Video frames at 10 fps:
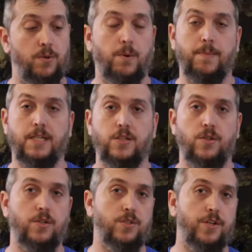you wanna make
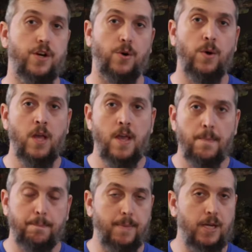sure there's no
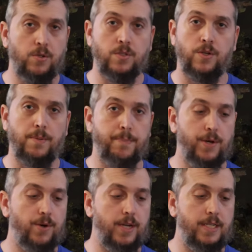metals or
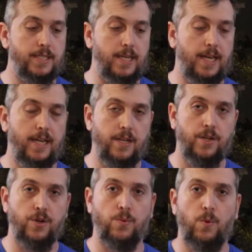impurities
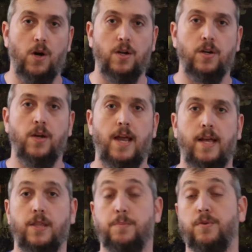in your water.
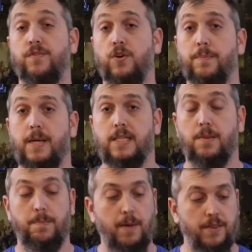And the preferred
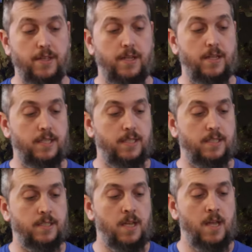method
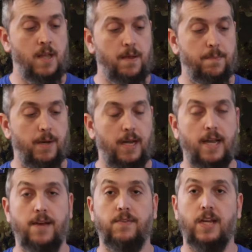is by
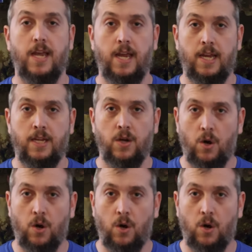having a